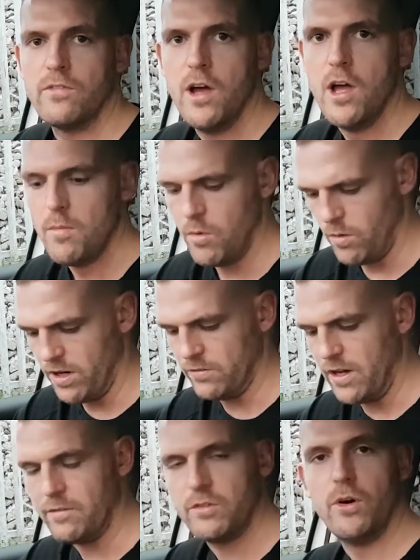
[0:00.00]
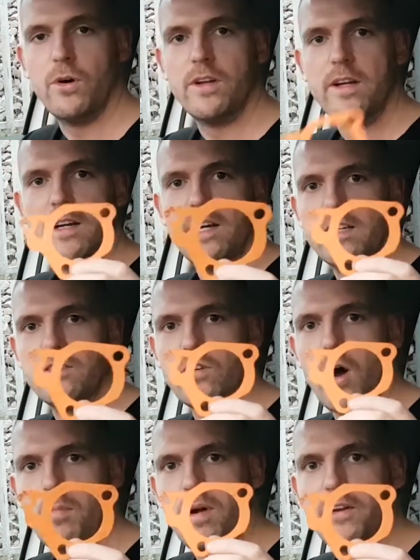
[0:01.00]
but what I've done is I've got a
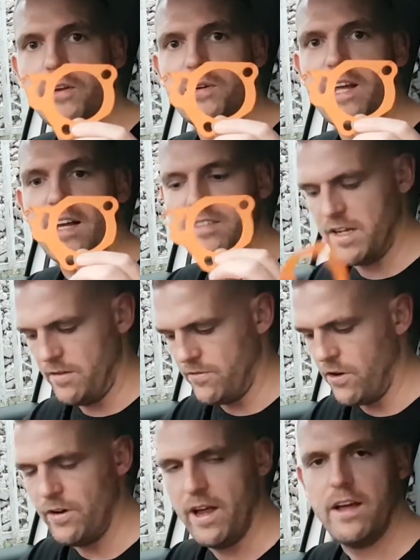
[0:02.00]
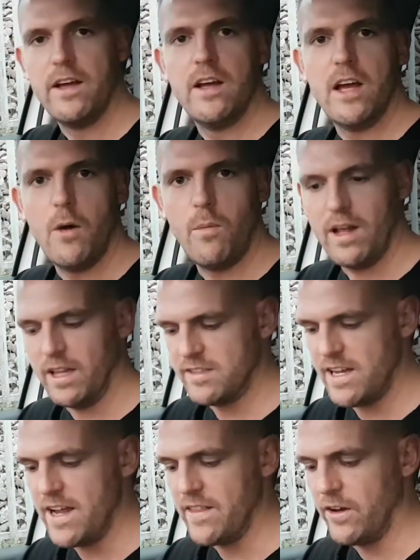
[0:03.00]
brand new gasket for it, and while I take
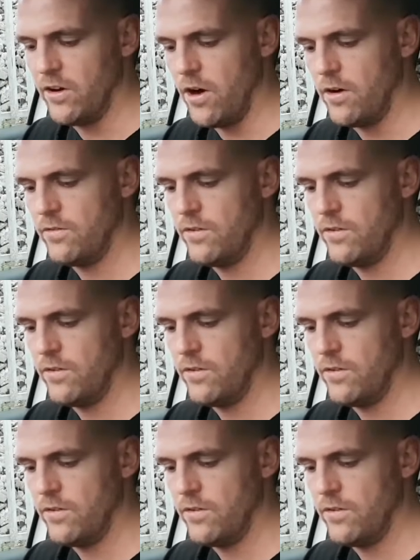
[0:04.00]
that off,